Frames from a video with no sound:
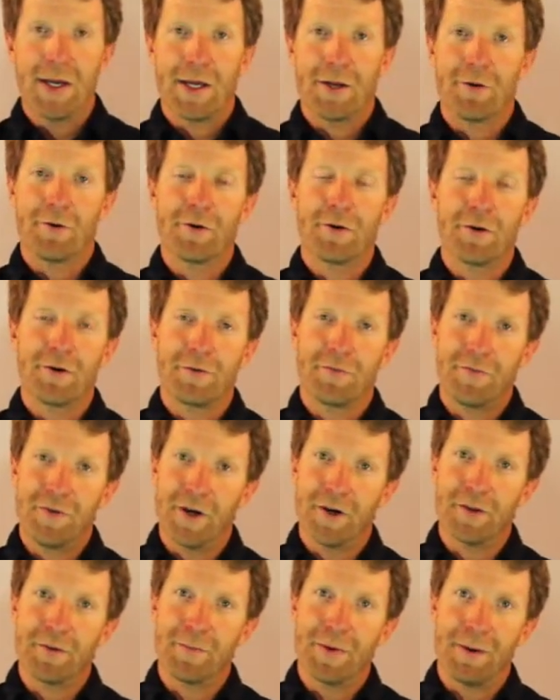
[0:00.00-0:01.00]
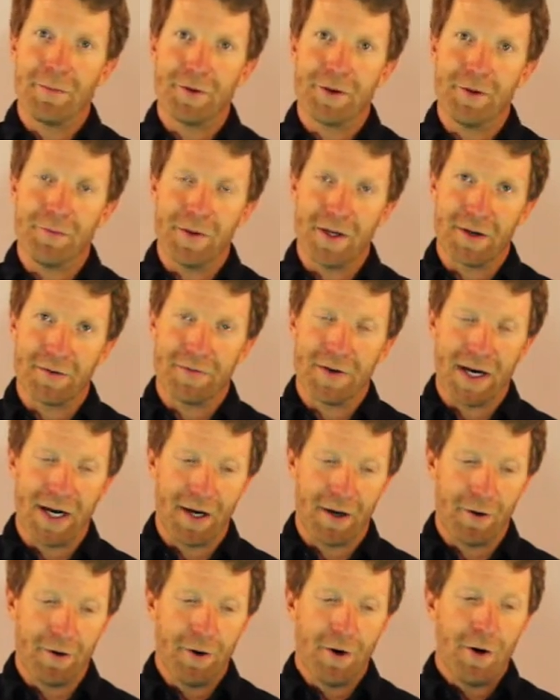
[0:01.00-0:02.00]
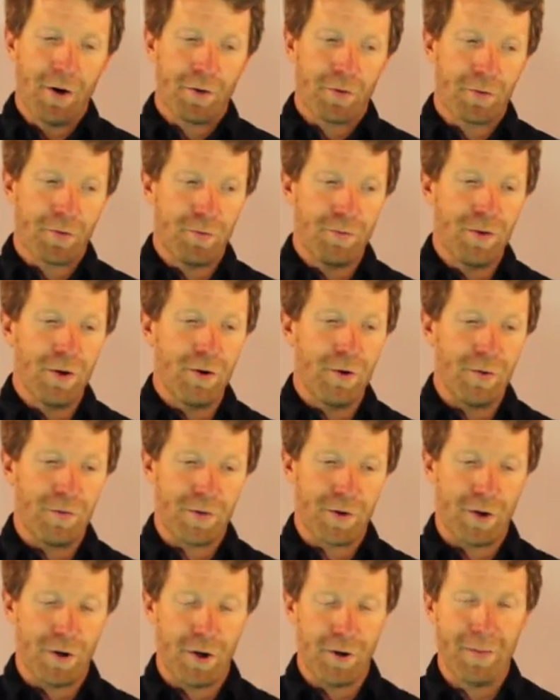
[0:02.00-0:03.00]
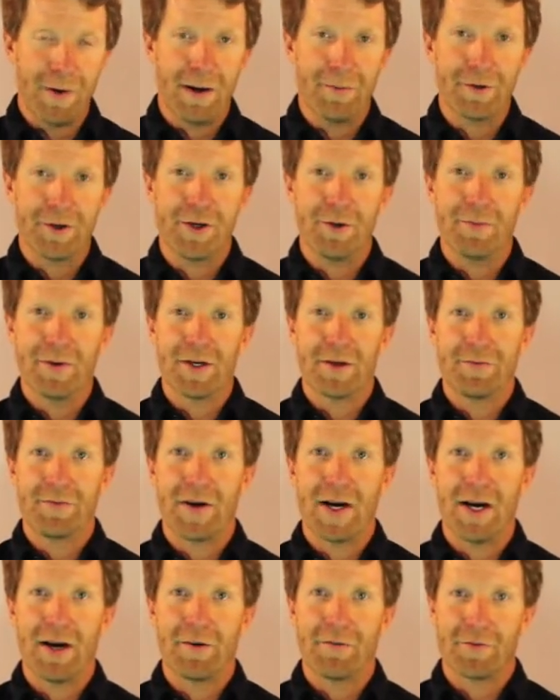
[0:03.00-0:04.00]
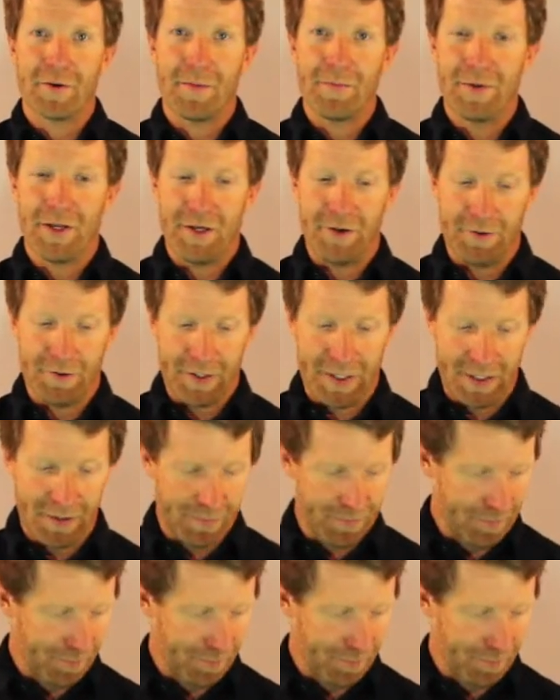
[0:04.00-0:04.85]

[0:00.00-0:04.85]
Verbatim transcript: In order to fill the bubble humidifier, remove the whole bubble humidifier from the unit.